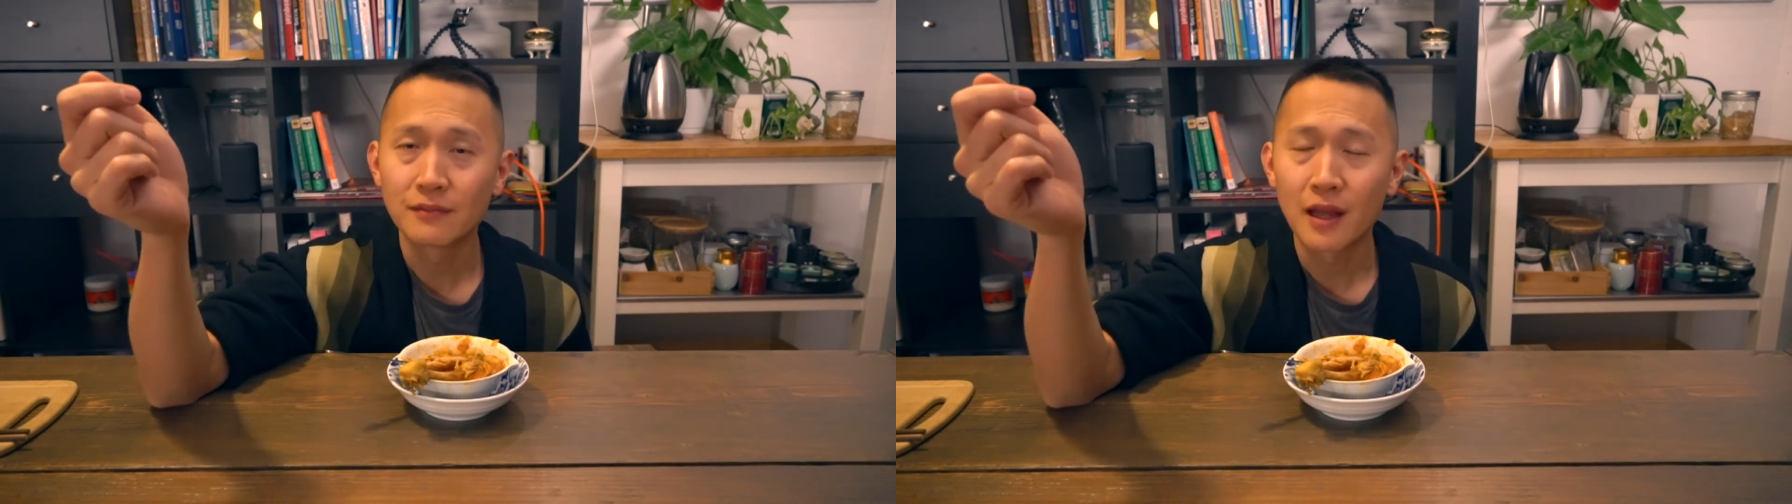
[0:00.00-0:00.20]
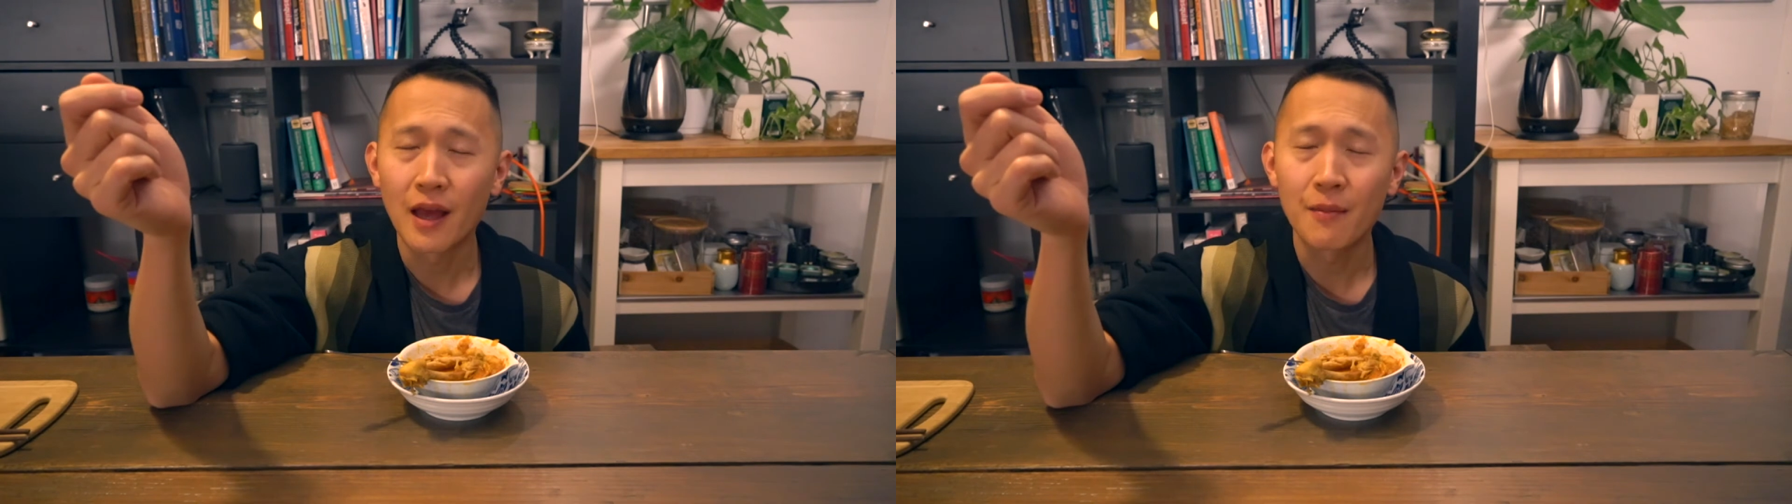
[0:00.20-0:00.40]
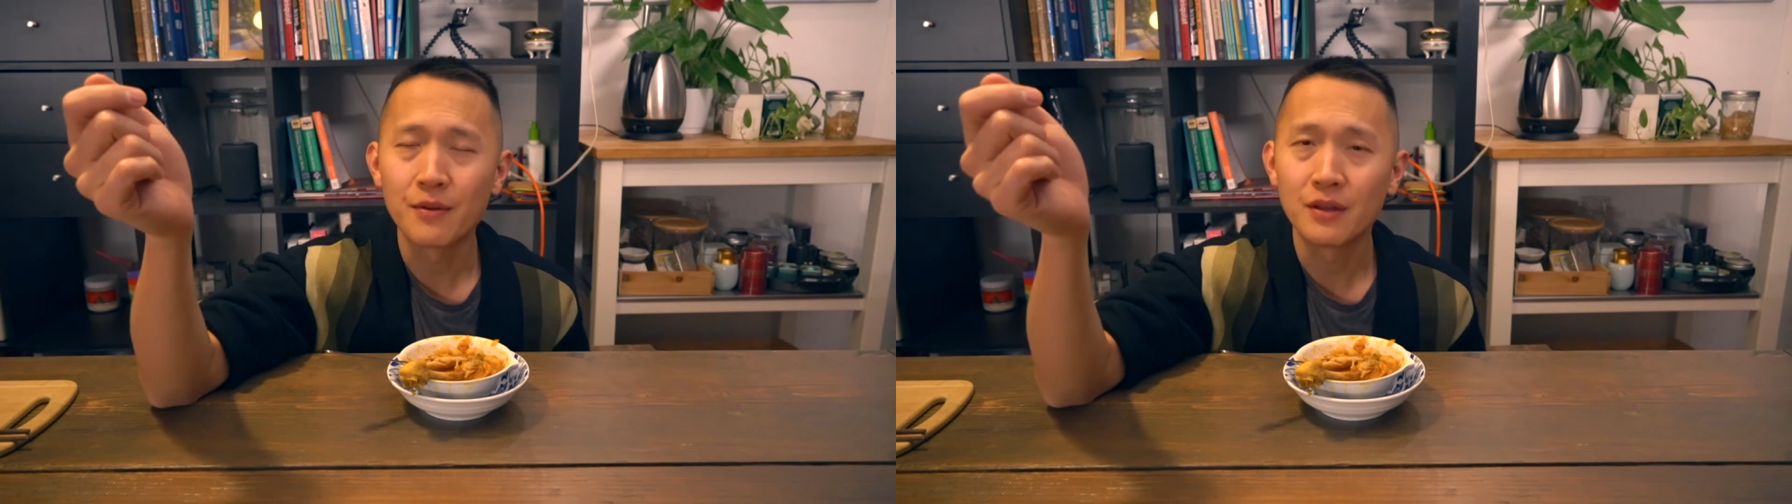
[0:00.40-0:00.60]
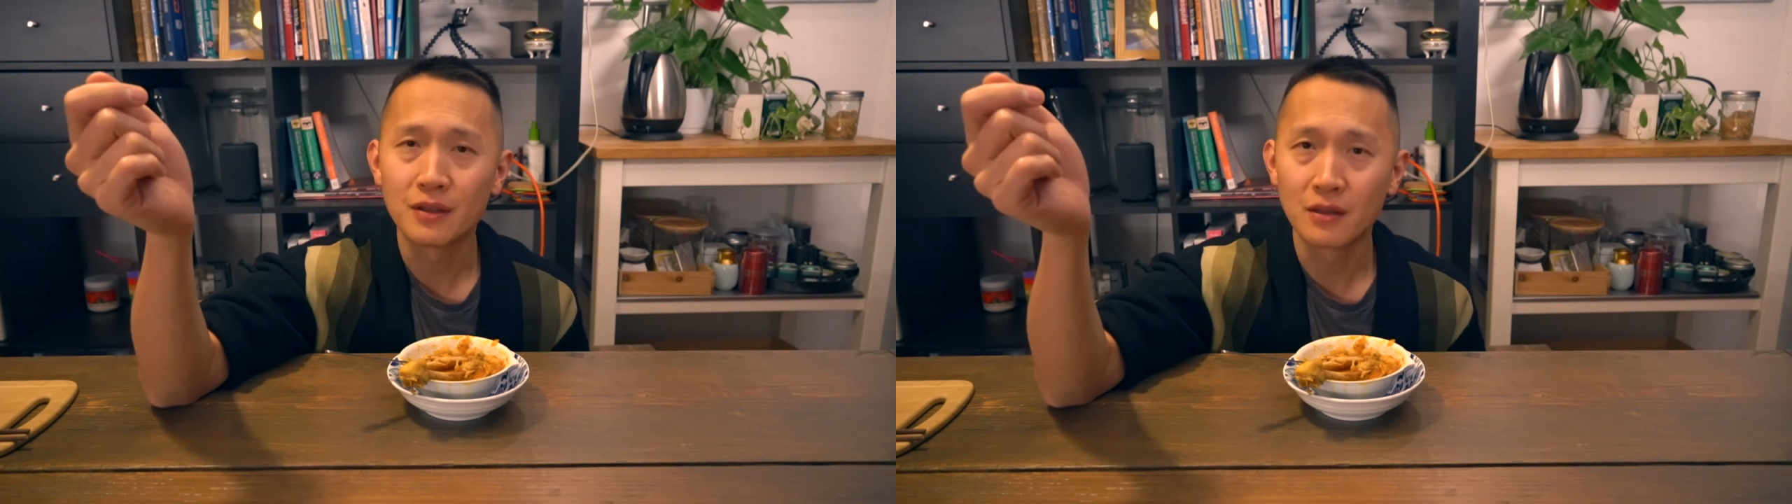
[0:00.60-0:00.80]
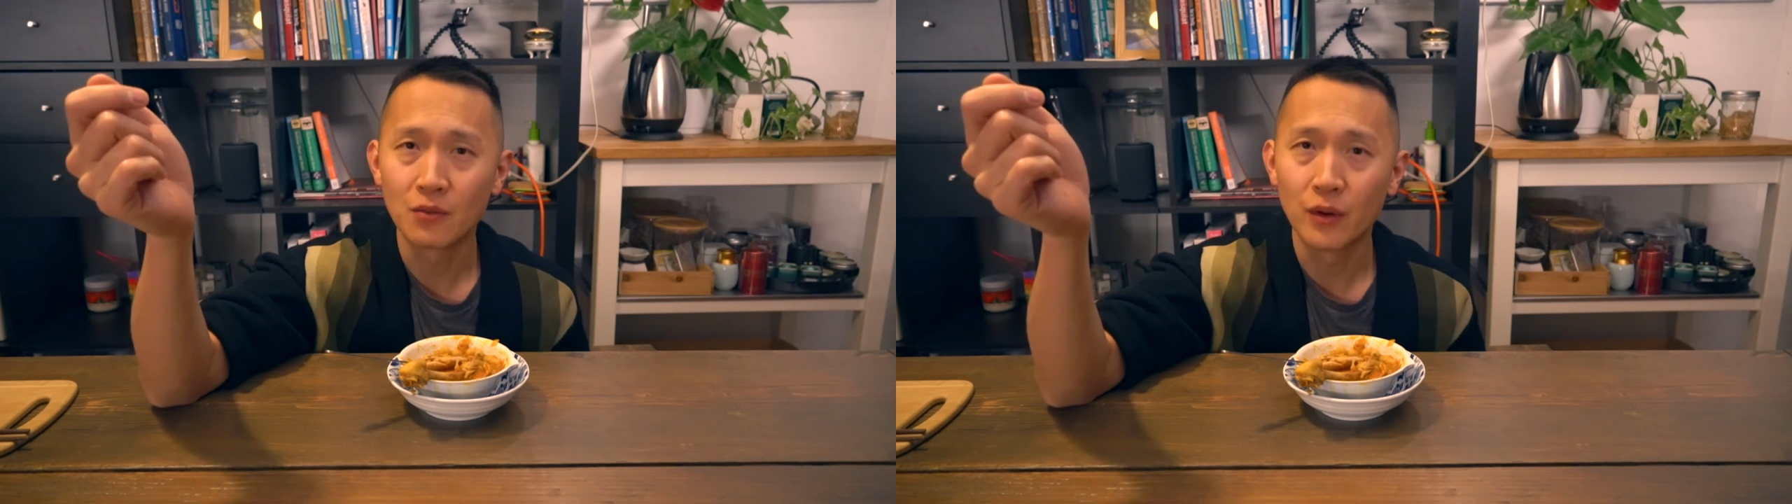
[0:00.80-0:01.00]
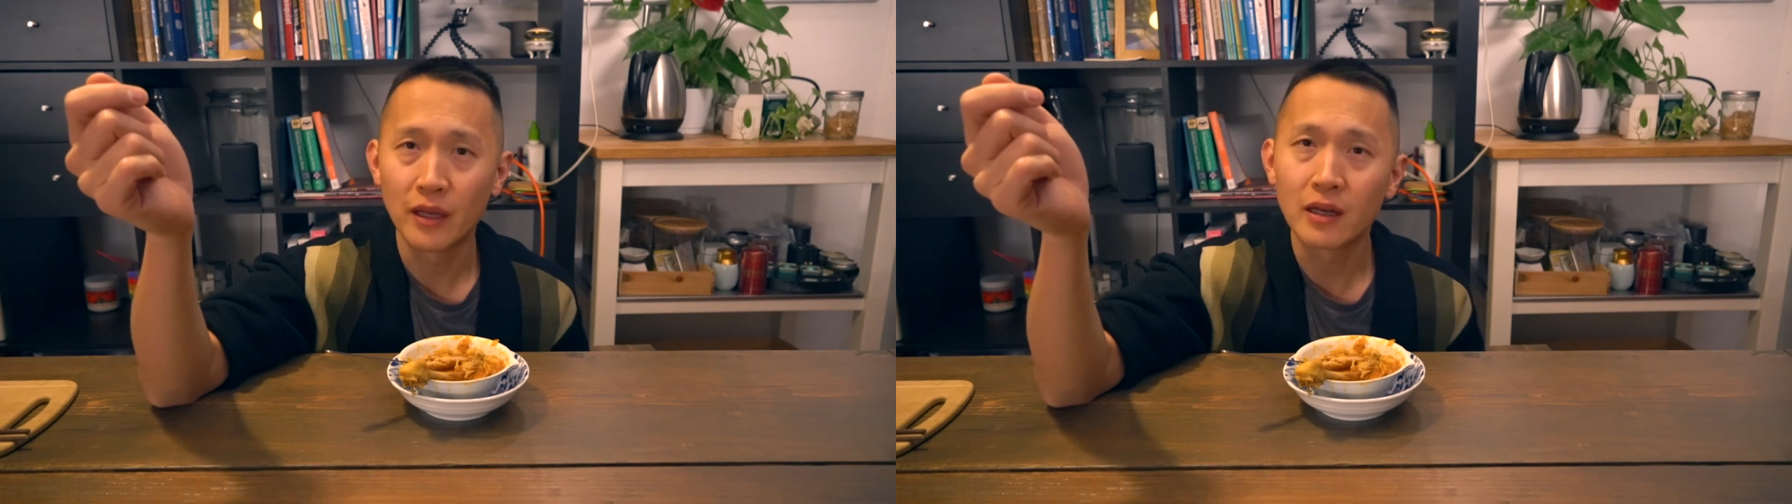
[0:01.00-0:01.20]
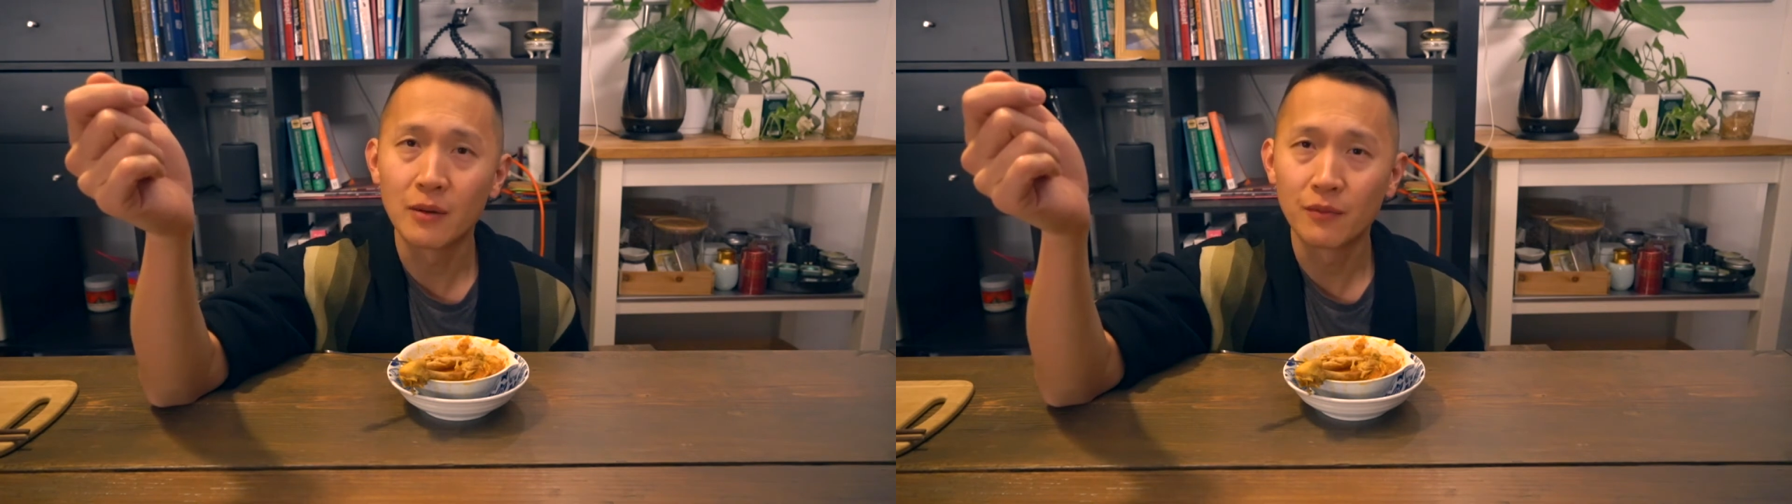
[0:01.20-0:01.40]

happy to wake up